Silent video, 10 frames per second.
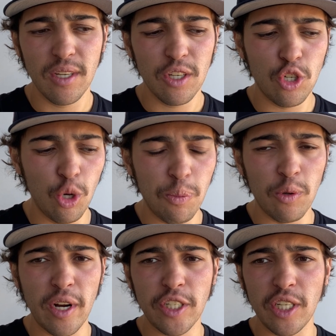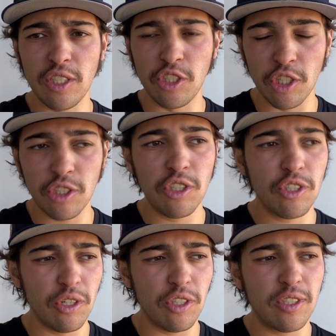Cooper Rush is just as
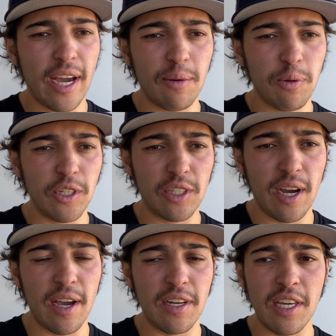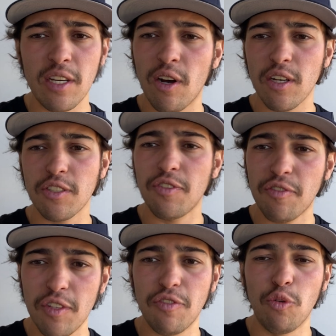good as Dak Prescott, and he costs
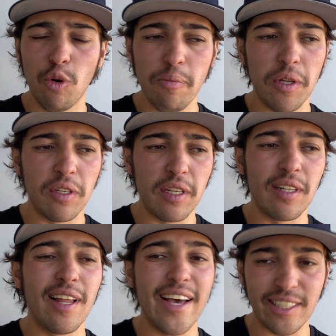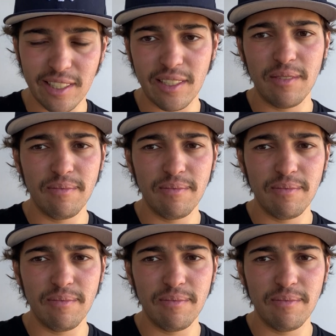$54 million less.